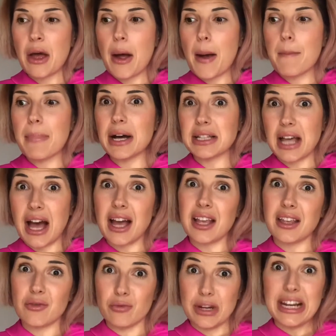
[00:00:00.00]
but
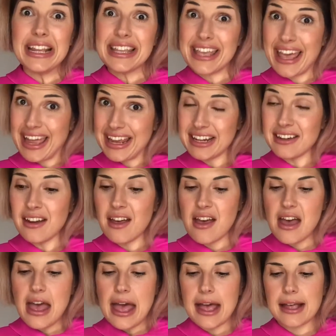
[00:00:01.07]
I really can.
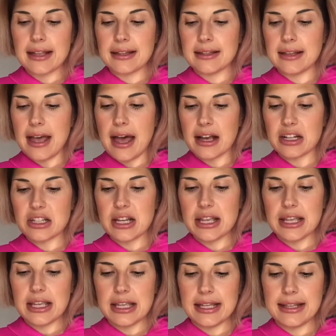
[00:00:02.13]
And
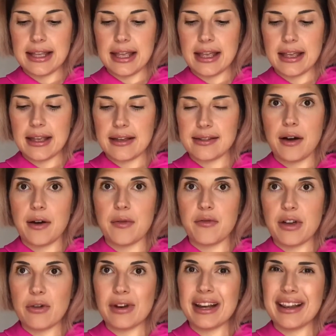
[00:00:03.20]
actually it is a
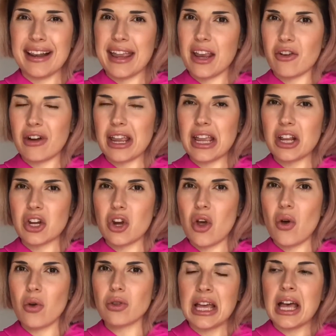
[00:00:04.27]
very lingering
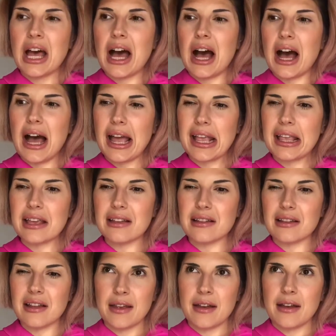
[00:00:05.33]
note. I
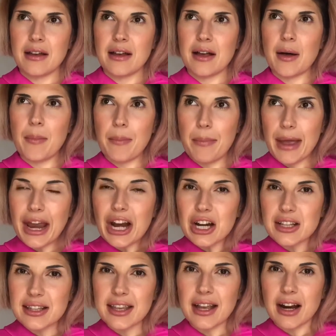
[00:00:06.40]
can
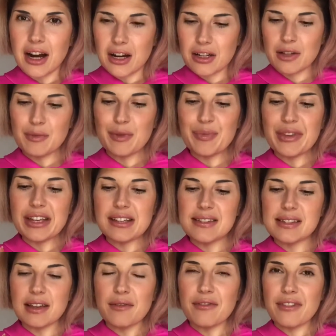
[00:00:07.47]
compare the
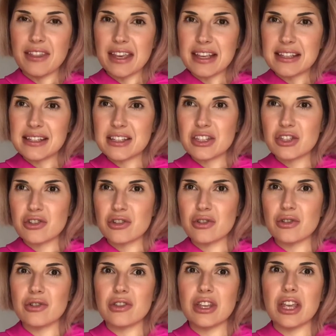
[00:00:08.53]
cardamomness of this
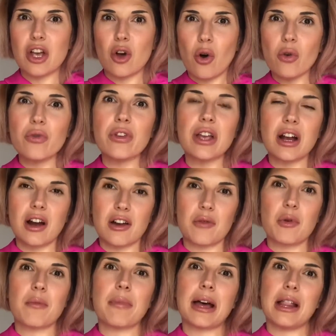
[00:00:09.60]
to the Coffee
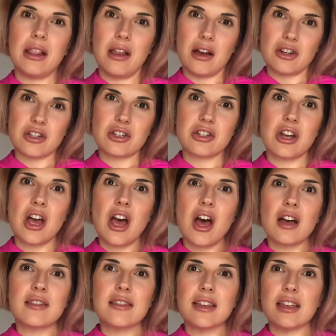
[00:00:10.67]
Cardamom by Lush.
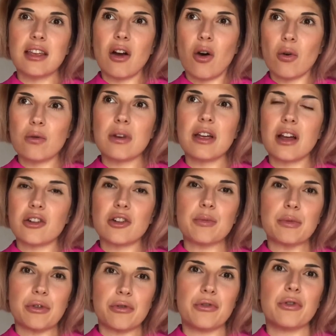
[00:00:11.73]
The only other
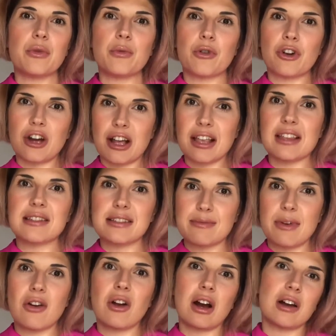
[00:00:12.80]
perfume where I can
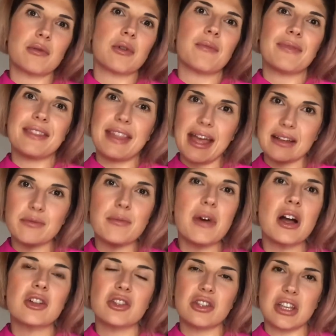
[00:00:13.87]
smell cardamom that
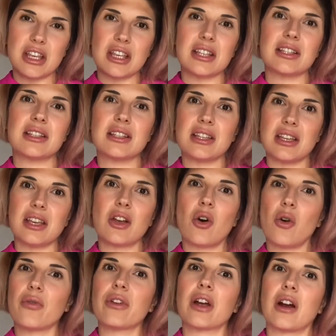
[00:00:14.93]
much is the
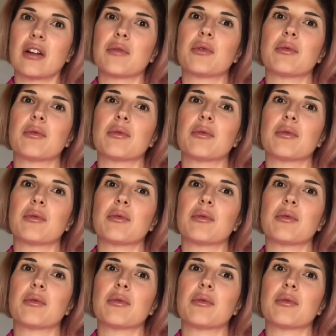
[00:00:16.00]
Coffee Cardamom